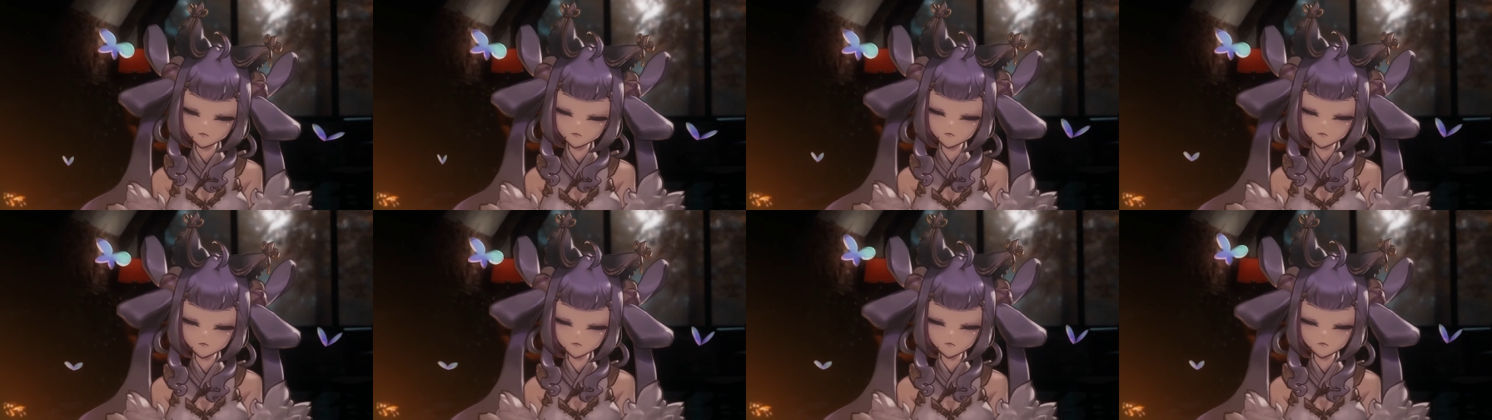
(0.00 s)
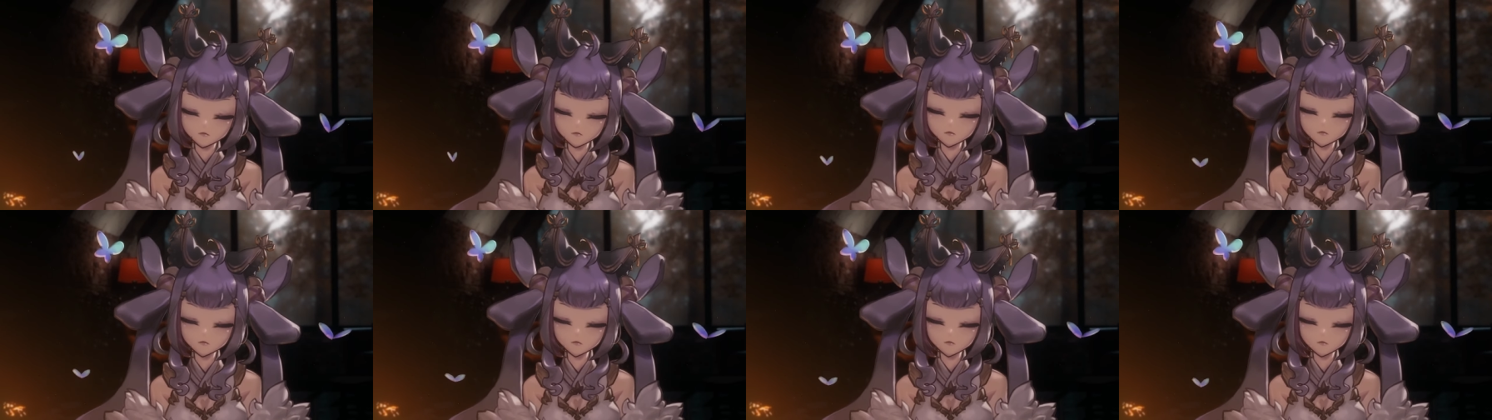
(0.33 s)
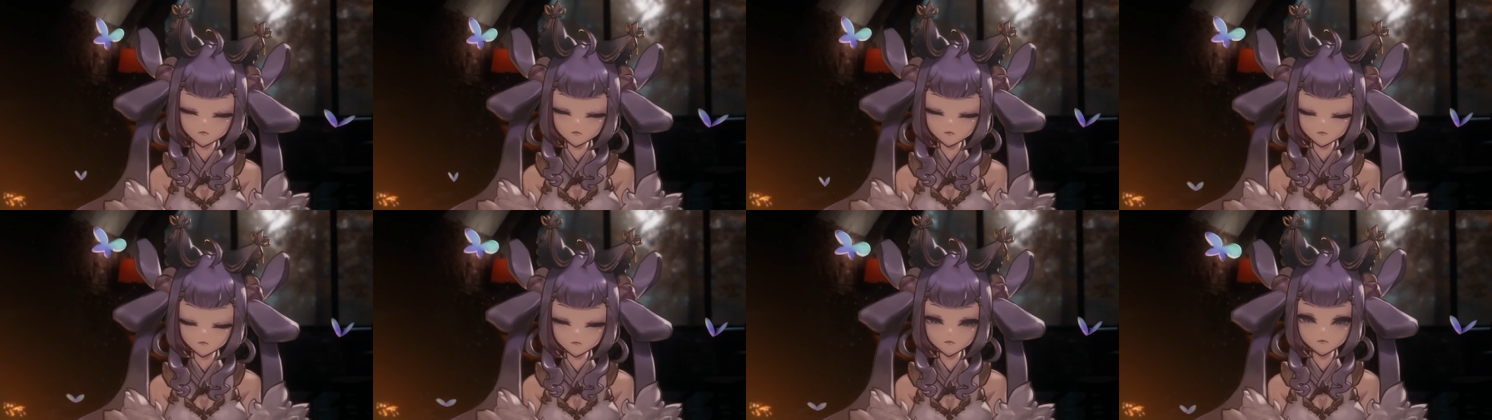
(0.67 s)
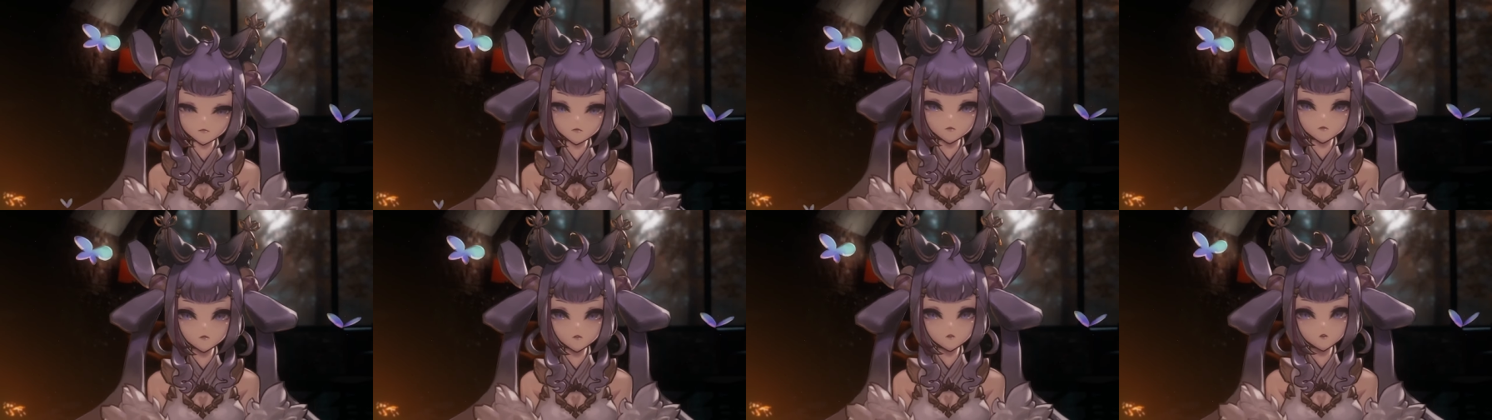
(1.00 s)
You
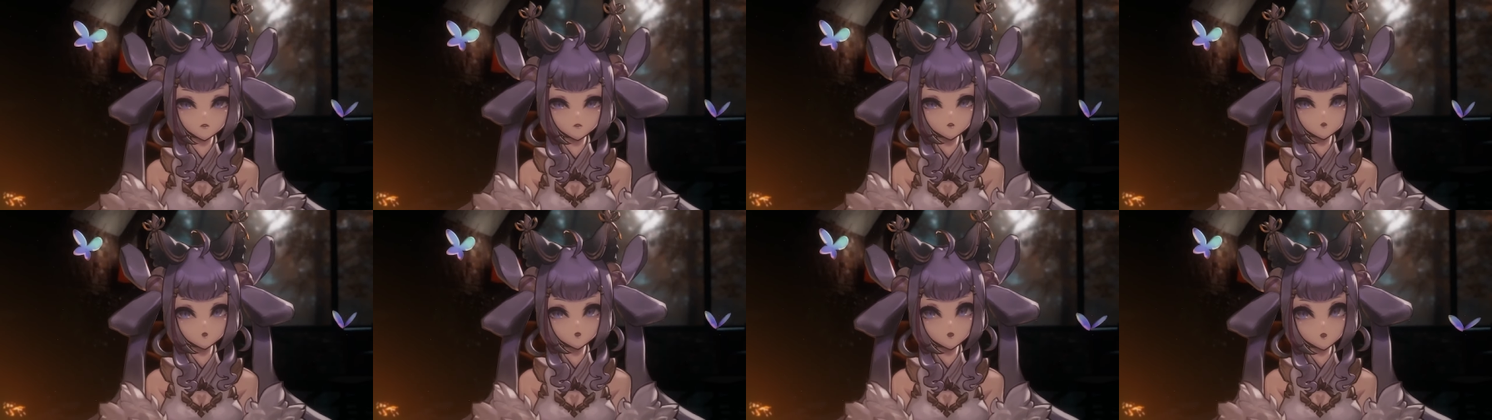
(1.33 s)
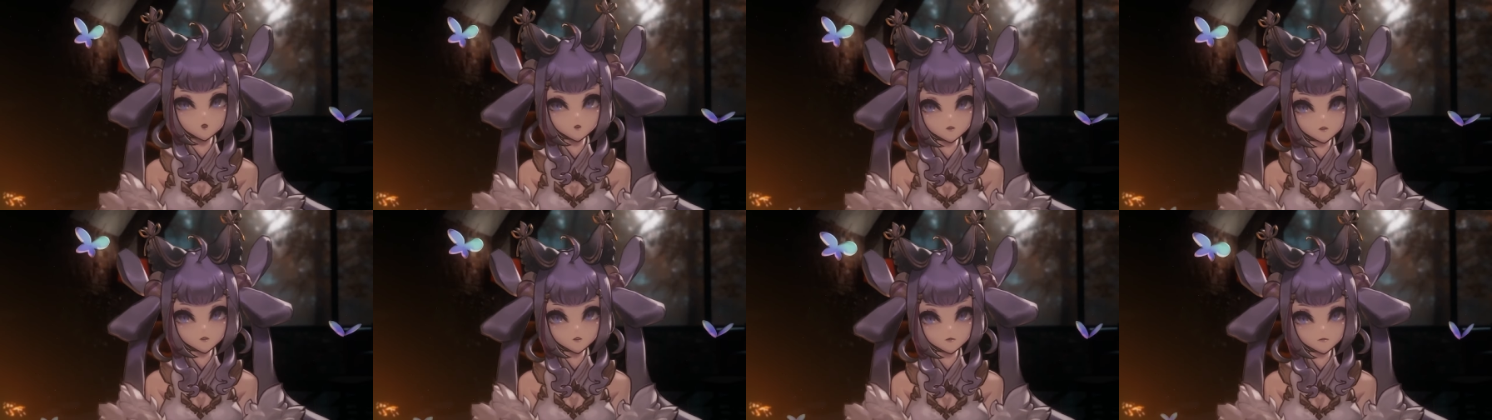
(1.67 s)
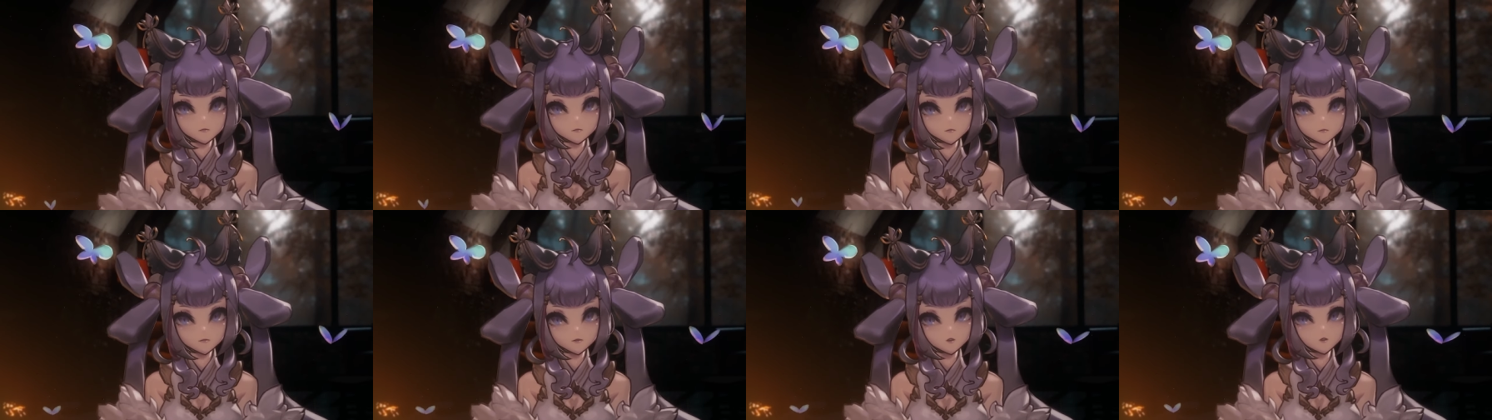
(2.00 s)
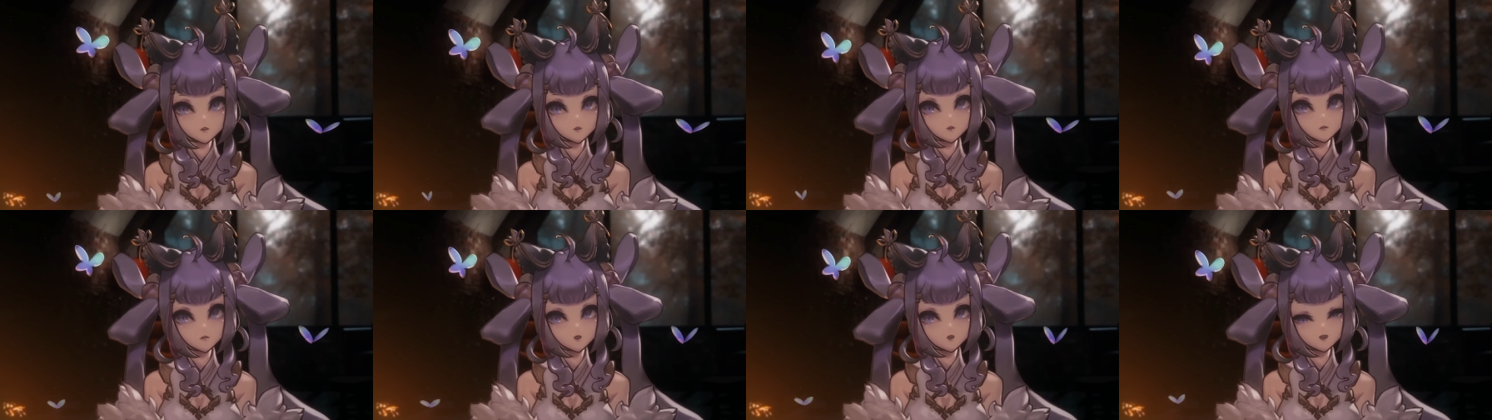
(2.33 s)
are here for a
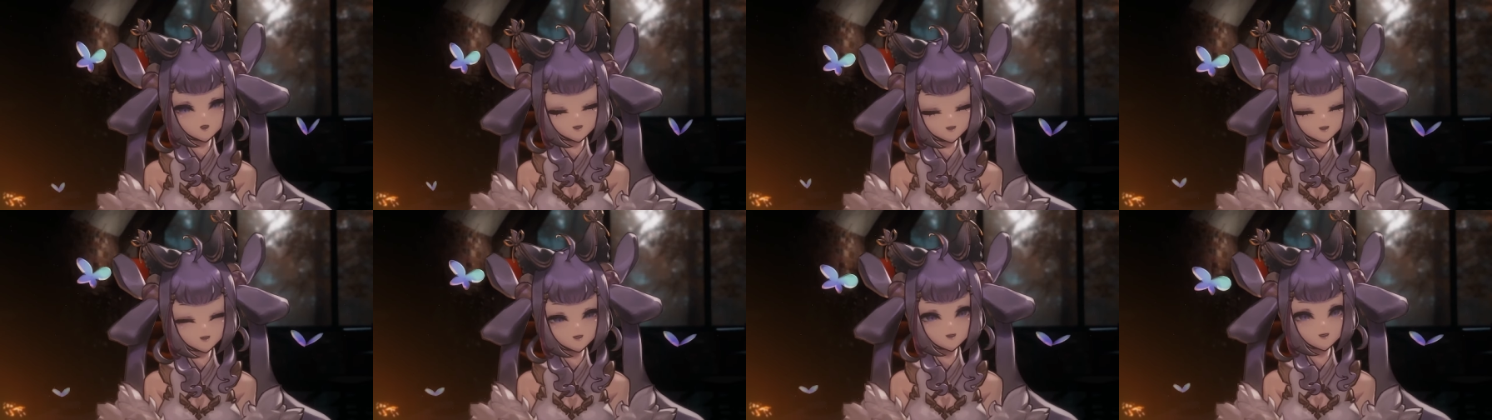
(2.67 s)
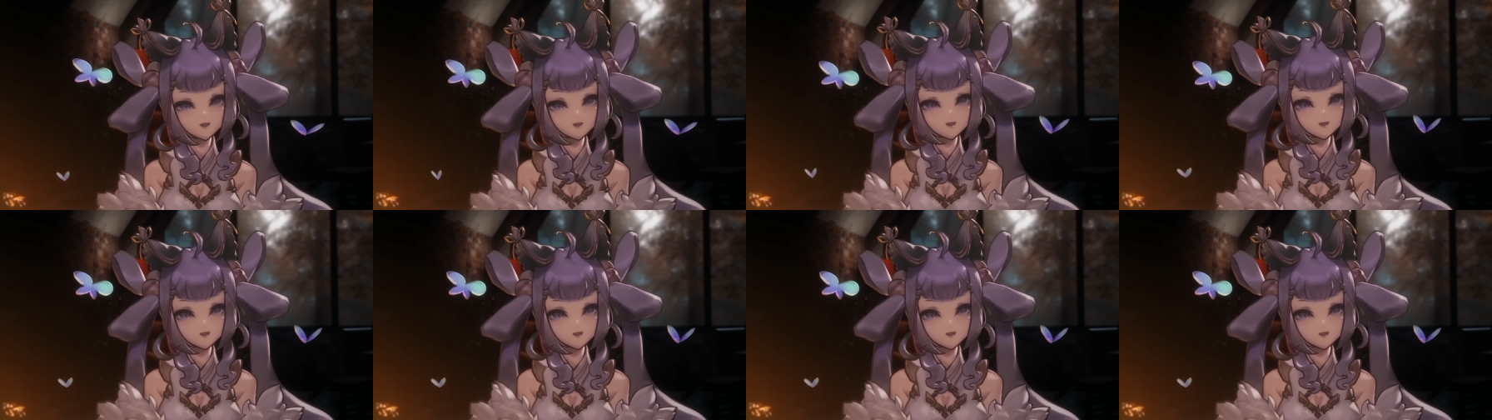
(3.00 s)
reason,